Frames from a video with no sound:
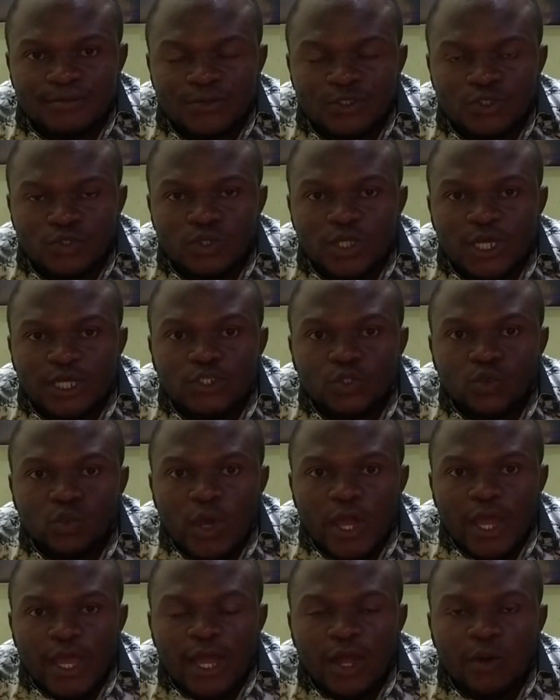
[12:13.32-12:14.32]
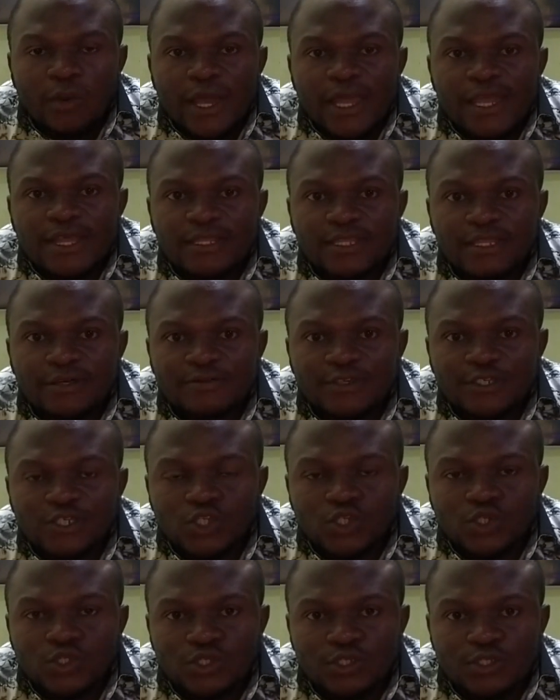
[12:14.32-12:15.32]
So that's why our
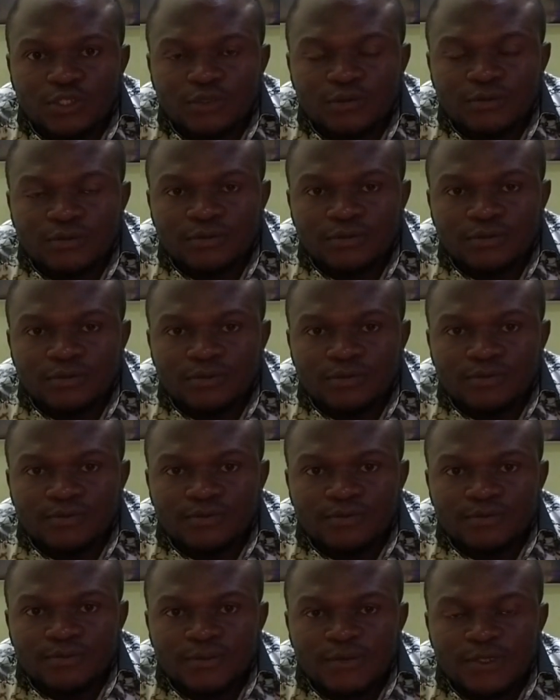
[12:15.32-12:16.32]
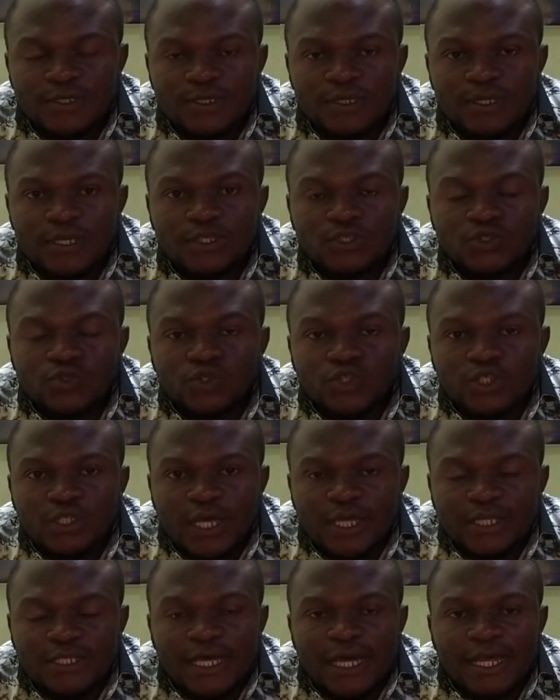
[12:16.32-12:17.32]
interventions need to
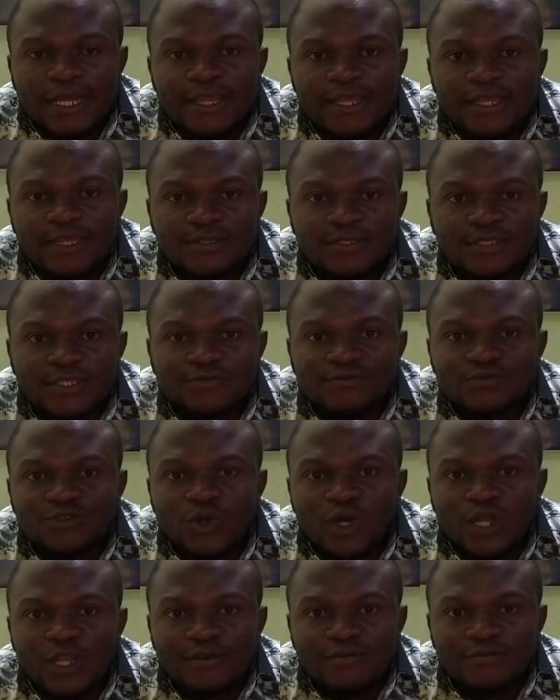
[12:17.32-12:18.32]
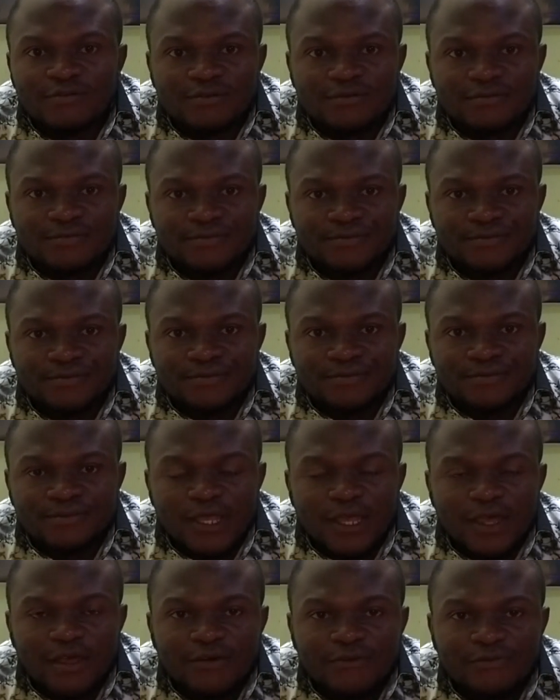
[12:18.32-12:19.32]
start at the individual level,
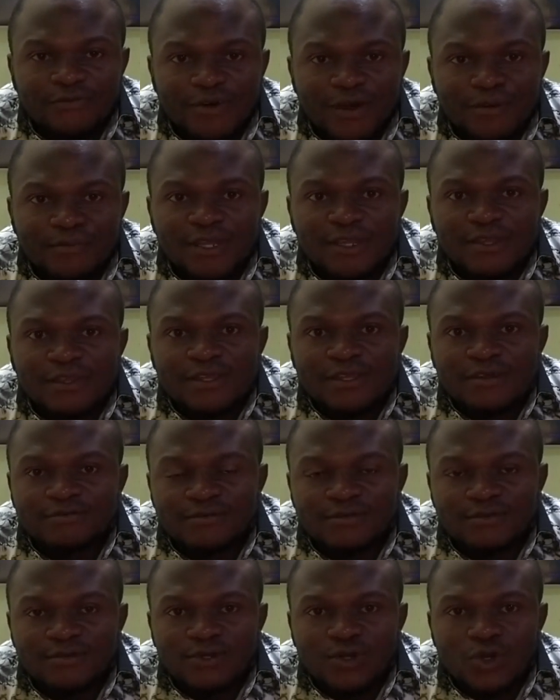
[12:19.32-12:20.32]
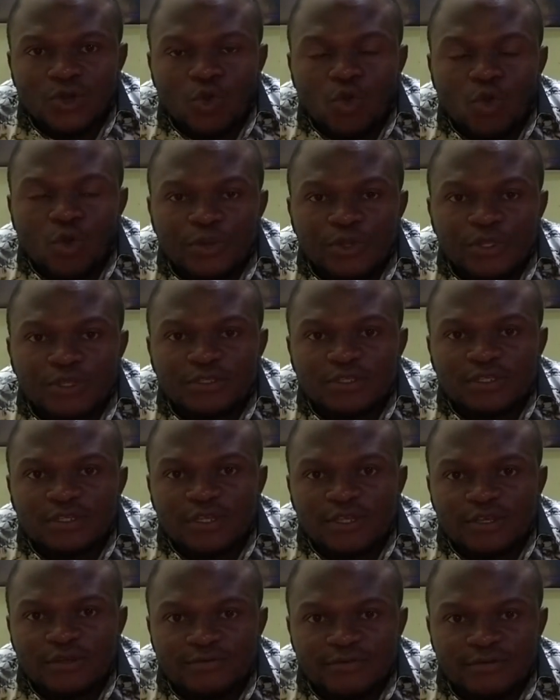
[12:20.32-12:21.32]
family level, community
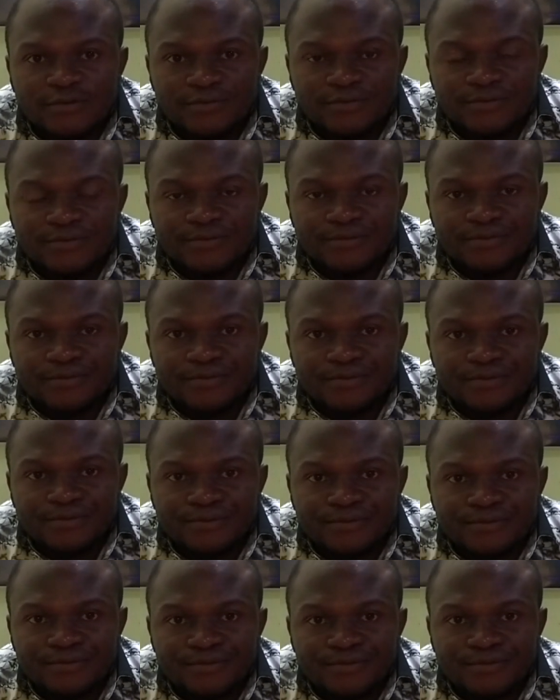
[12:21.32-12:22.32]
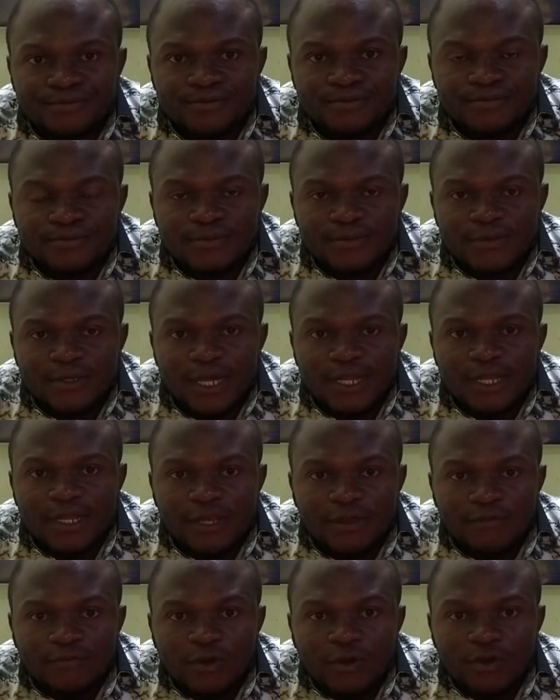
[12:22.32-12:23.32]
level. At the
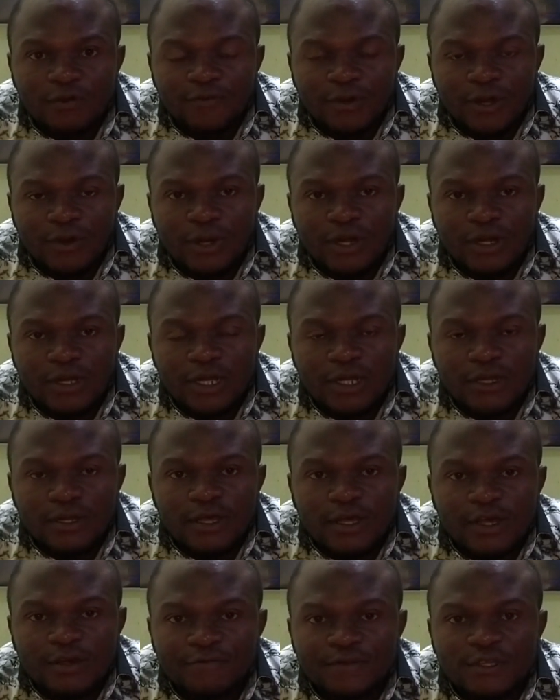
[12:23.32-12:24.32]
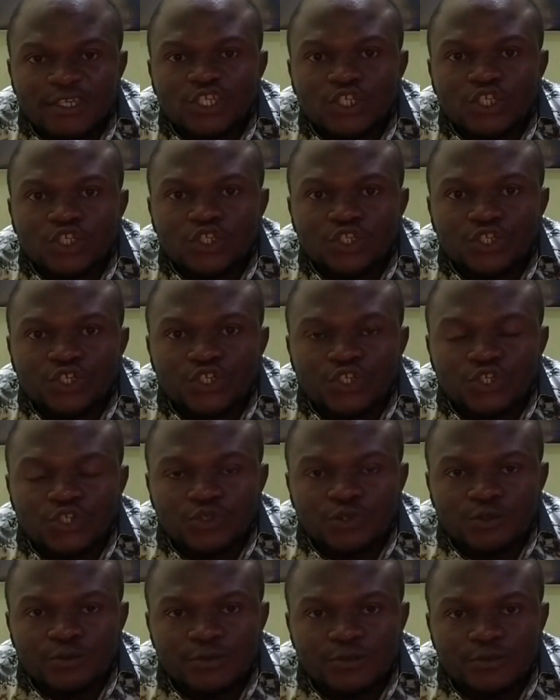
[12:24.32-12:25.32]
level of our health institution,
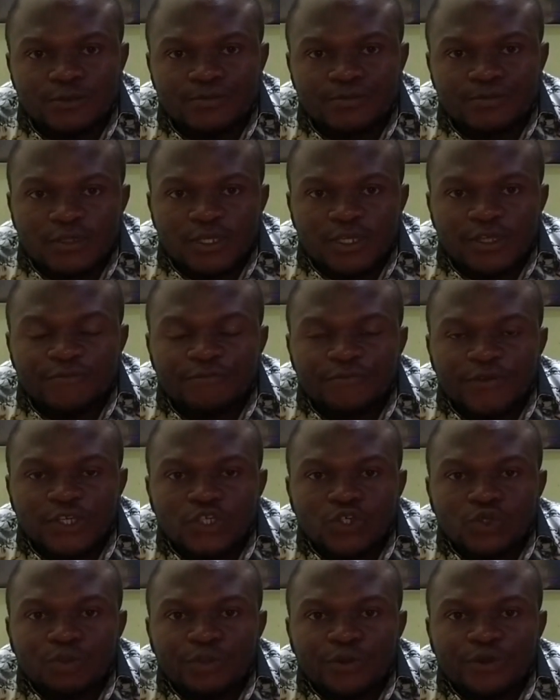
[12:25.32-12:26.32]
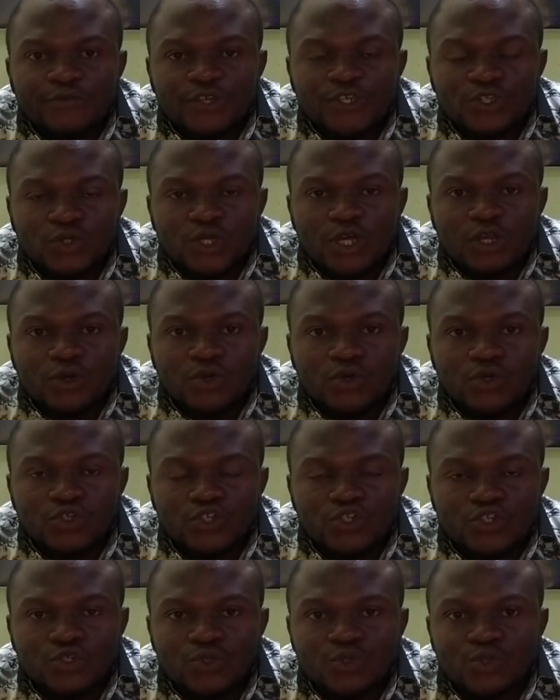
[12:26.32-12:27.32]
infection prevention and
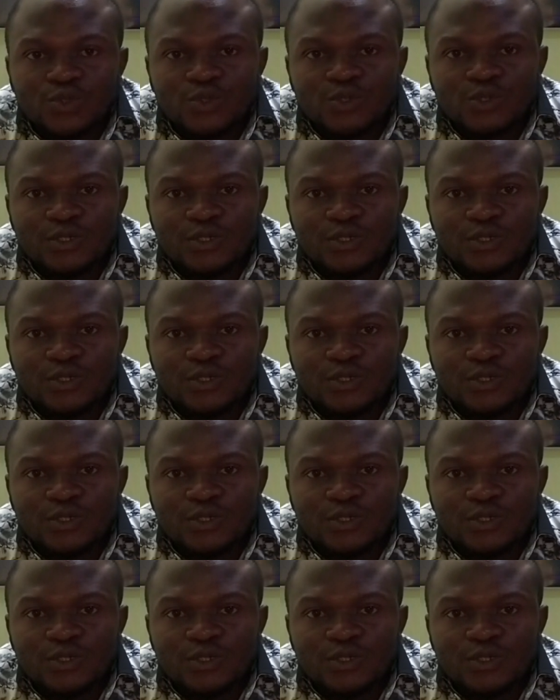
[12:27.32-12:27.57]
control